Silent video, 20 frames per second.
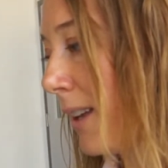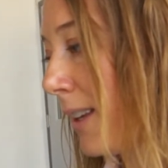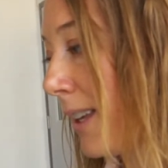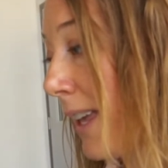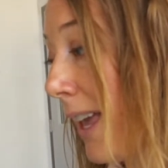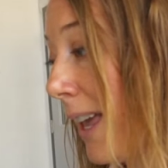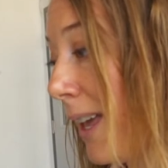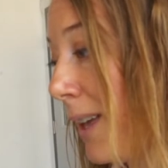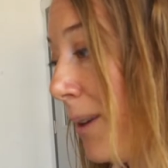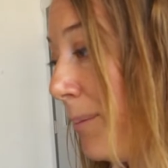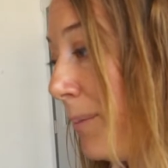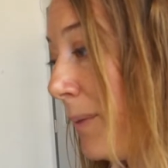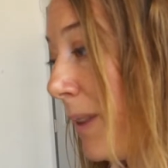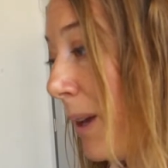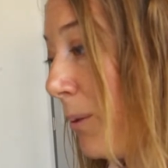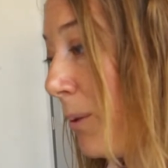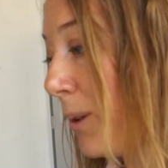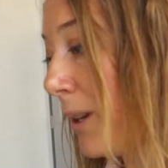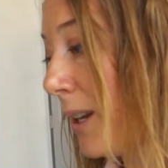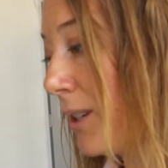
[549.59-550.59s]
a game
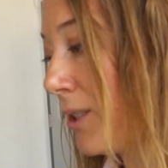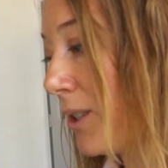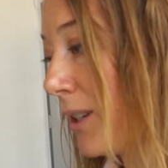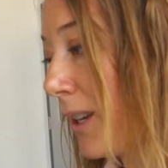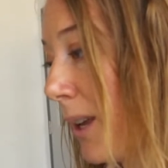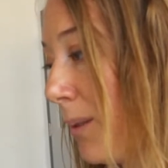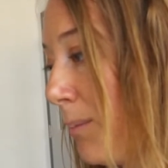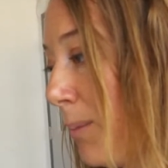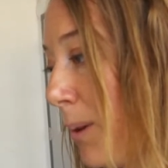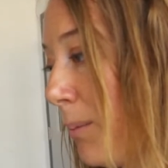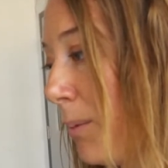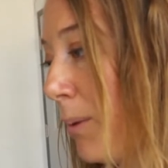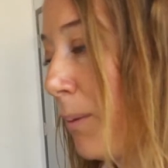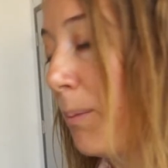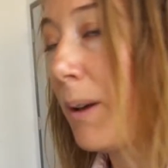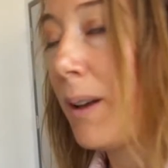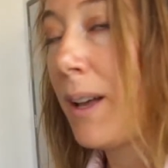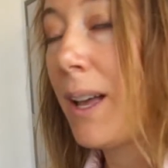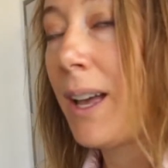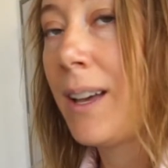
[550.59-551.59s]
that would educate people
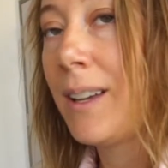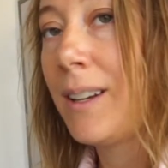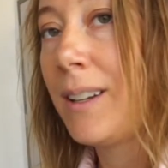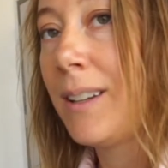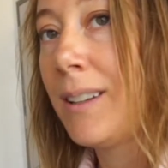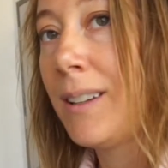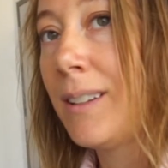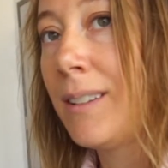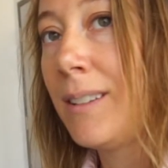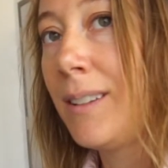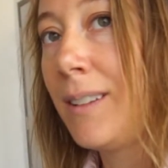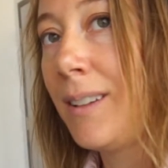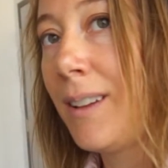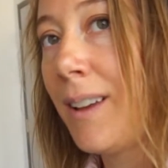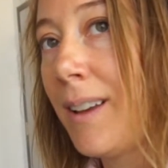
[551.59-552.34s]
about how to